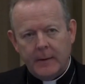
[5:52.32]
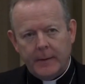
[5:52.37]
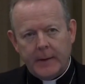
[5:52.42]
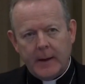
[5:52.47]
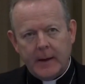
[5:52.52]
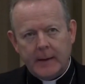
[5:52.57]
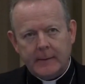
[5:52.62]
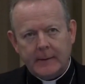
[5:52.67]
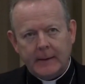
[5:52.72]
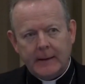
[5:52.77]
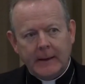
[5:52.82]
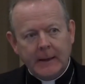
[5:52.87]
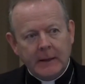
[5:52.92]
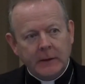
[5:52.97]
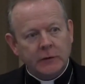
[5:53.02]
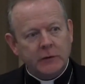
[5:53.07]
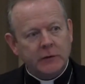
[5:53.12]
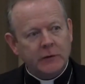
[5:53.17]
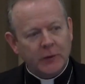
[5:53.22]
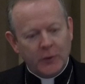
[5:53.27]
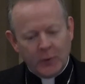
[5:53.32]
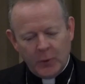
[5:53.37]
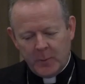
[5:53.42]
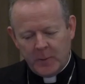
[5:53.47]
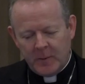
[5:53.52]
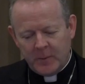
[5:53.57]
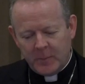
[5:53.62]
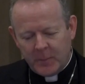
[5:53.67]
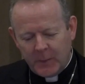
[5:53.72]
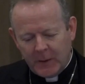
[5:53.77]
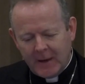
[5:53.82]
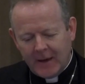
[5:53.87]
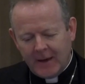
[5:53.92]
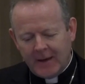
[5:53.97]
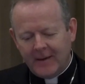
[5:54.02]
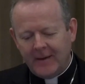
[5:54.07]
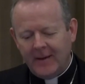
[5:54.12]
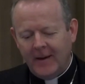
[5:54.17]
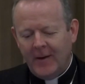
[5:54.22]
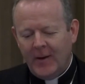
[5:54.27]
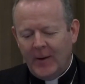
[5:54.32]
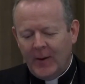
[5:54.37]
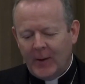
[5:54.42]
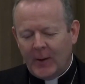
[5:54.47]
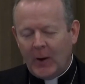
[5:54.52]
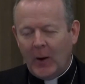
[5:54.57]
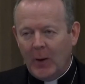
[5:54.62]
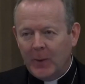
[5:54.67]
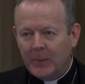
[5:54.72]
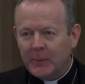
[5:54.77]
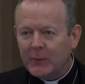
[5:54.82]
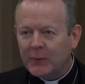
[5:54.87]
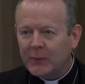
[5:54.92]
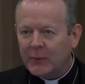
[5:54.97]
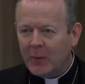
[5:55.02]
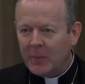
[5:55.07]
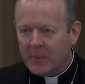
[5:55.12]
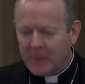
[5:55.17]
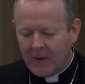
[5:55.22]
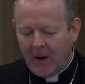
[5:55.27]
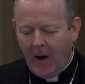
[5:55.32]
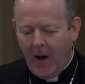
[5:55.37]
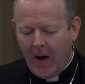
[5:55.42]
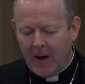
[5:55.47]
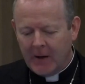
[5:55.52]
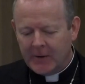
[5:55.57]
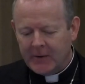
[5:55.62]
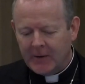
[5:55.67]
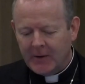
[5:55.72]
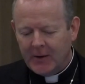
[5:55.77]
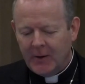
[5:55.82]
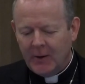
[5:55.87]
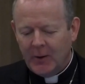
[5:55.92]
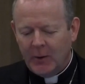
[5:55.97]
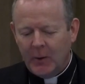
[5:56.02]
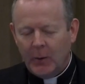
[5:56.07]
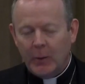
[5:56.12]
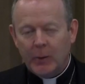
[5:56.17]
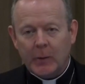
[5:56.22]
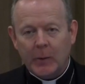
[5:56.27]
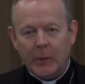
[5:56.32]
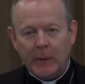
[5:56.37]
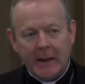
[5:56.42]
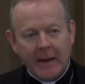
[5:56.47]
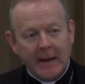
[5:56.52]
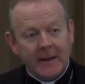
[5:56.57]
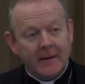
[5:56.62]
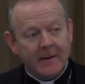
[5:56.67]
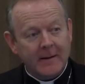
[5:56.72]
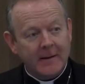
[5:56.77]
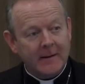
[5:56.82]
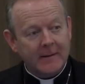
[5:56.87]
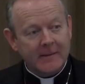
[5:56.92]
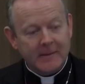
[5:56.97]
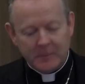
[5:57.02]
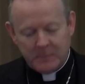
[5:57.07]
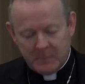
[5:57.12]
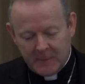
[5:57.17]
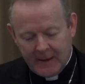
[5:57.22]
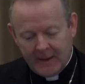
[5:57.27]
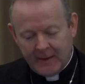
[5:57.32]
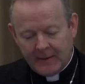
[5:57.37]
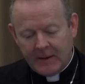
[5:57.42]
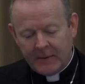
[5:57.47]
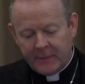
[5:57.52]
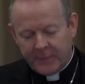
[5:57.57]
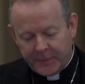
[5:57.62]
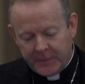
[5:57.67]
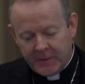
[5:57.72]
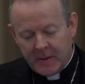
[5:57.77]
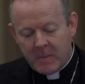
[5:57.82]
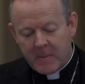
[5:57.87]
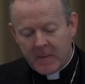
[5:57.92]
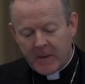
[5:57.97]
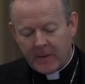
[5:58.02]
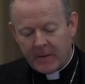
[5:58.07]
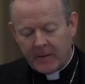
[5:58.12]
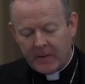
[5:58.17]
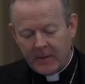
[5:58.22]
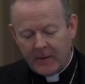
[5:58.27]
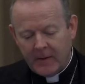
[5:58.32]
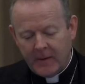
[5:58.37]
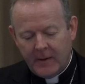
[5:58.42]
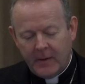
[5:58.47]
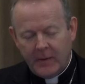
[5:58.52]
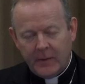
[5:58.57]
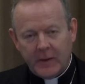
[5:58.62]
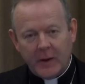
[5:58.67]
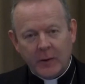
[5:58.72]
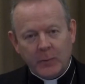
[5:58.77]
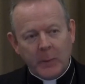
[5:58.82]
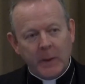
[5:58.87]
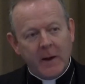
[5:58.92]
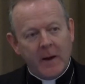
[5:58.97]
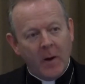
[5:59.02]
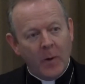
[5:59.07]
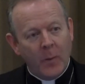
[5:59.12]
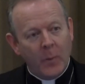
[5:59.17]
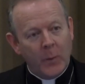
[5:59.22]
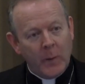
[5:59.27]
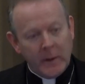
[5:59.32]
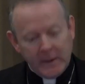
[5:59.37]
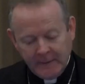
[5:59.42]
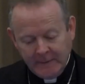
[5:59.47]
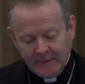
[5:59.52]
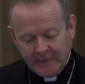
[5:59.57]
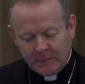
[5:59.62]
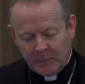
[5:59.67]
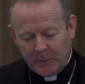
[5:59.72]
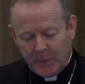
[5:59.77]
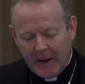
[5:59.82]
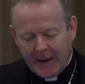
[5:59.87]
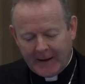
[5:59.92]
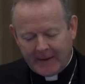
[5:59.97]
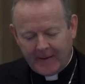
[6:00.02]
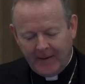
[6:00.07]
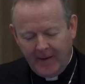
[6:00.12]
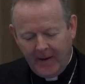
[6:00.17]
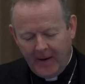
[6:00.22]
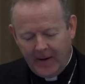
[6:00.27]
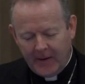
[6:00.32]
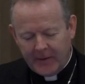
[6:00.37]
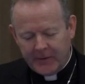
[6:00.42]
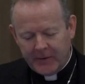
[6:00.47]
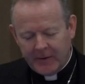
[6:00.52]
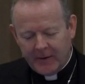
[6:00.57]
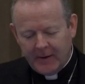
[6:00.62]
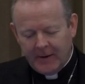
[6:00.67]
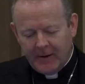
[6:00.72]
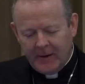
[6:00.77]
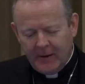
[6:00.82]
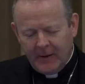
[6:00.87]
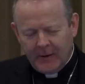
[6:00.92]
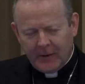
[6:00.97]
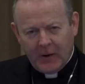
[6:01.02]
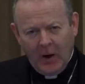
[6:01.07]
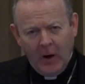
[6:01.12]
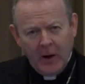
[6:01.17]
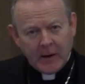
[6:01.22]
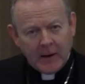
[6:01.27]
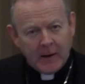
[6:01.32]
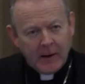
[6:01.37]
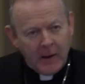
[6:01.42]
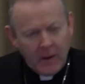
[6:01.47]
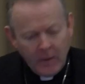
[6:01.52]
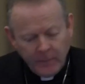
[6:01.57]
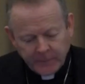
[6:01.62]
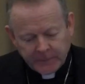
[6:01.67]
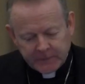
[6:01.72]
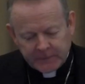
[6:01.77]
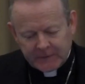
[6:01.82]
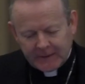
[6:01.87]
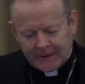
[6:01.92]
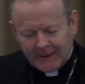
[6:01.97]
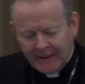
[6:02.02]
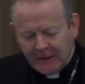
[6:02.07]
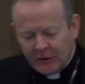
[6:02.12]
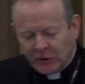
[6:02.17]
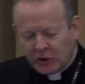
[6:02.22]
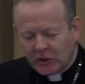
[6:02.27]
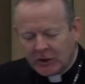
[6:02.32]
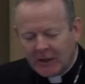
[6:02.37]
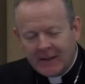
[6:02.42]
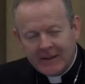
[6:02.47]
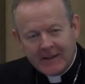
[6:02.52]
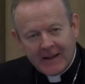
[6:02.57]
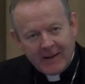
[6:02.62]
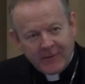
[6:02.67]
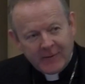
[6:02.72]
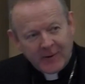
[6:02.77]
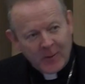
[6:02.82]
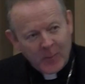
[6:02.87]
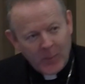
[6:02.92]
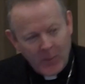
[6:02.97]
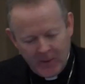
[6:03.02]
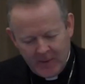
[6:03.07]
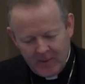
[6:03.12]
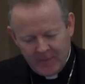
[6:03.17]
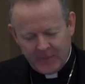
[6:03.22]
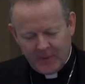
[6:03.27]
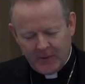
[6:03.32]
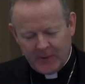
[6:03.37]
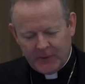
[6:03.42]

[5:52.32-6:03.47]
that each human being comes from God, who created us, male and female, that we are willed by God. God loves each and every one of